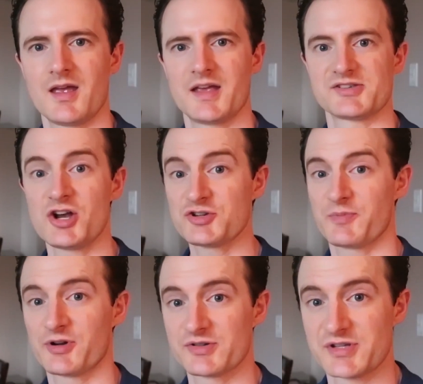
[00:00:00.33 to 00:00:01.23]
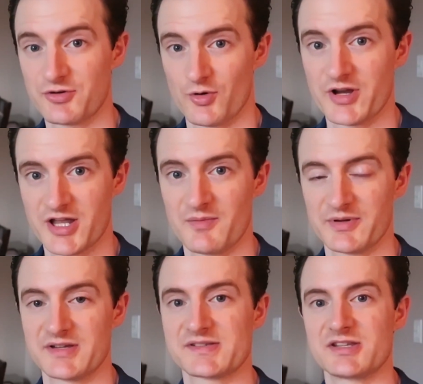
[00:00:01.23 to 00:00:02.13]
As entrepreneurs and growing
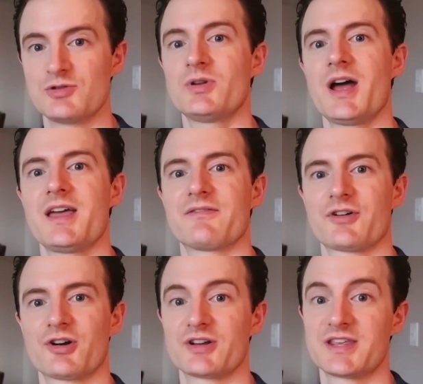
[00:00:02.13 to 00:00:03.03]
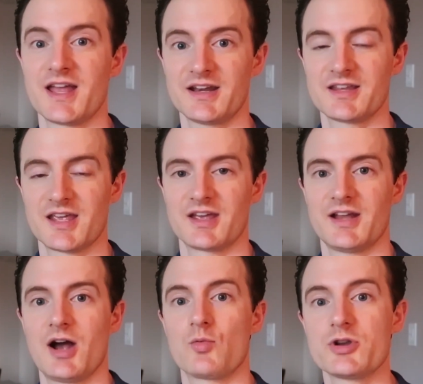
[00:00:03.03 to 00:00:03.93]
companies, you and I have heard again and again
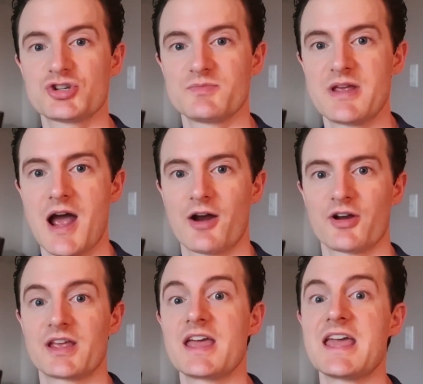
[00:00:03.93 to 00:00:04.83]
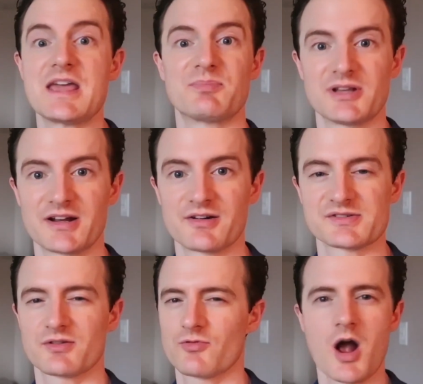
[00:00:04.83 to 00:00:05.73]
how we should be hiring A
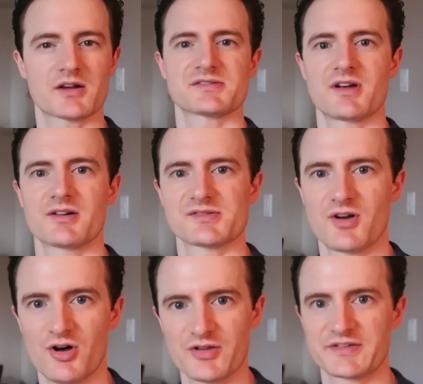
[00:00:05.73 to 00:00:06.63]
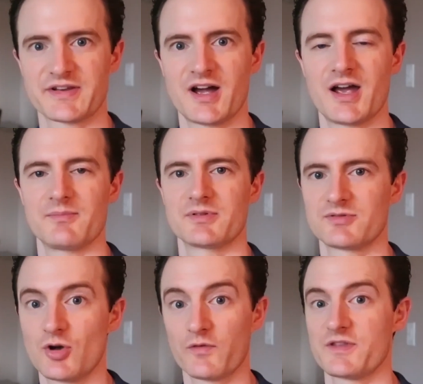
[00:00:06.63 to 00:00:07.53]
players, rock stars, all the time.
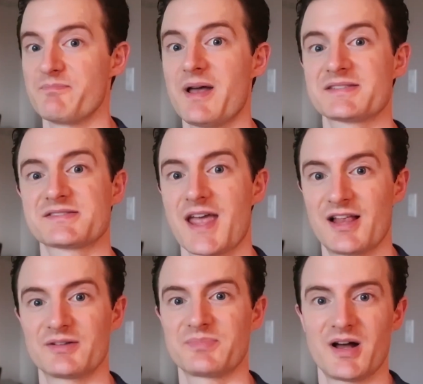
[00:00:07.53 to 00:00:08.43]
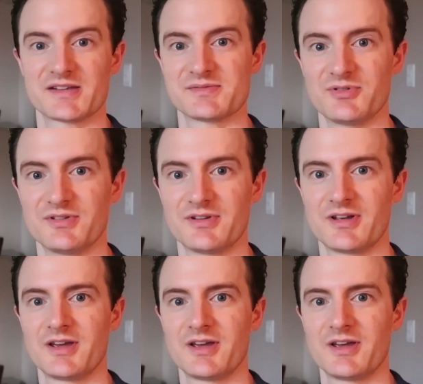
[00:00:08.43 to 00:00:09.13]
Go for the best talent possible.